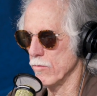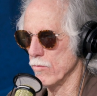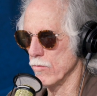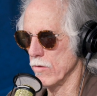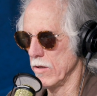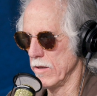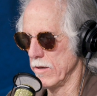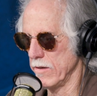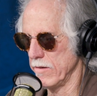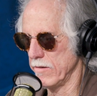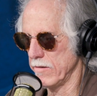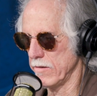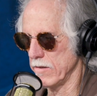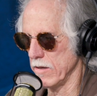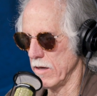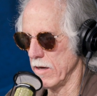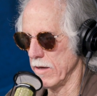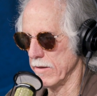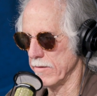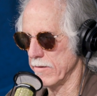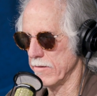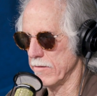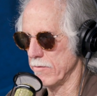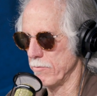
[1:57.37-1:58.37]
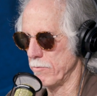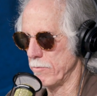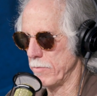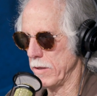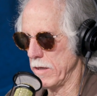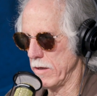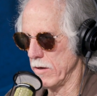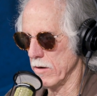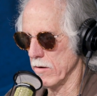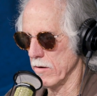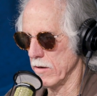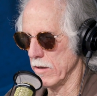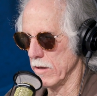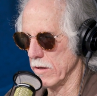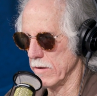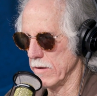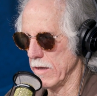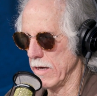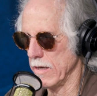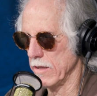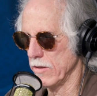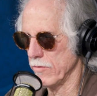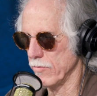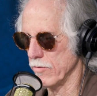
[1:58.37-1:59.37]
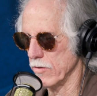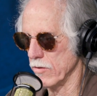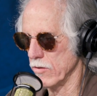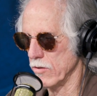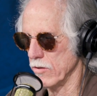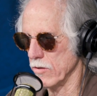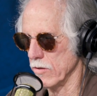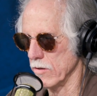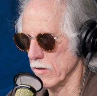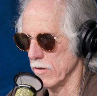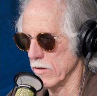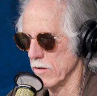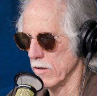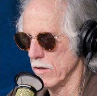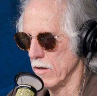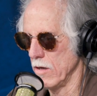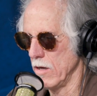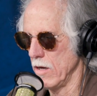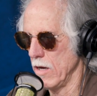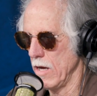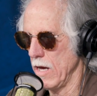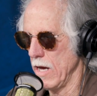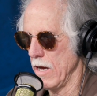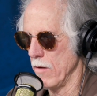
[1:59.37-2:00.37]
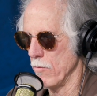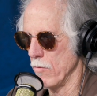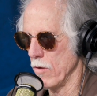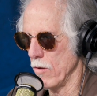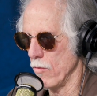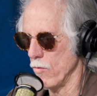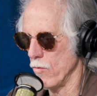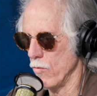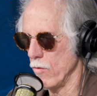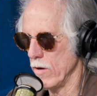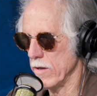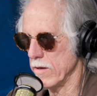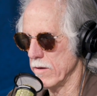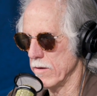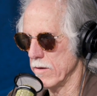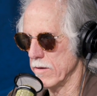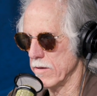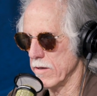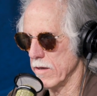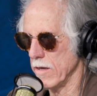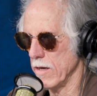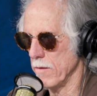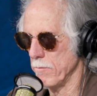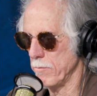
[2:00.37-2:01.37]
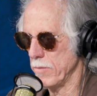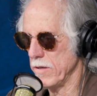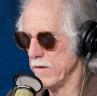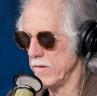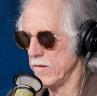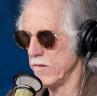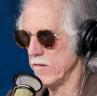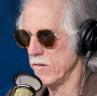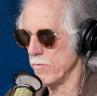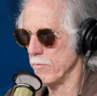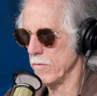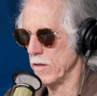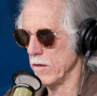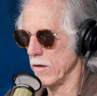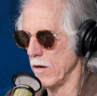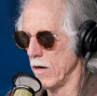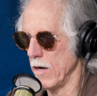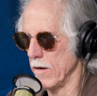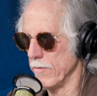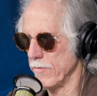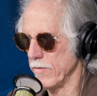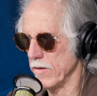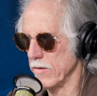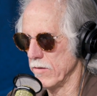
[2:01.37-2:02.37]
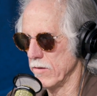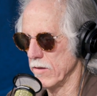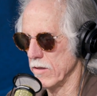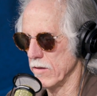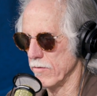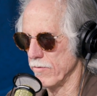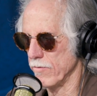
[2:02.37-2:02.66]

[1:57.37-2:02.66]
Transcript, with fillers: a renaissance period, that's for sure. What what uh, pisses me off is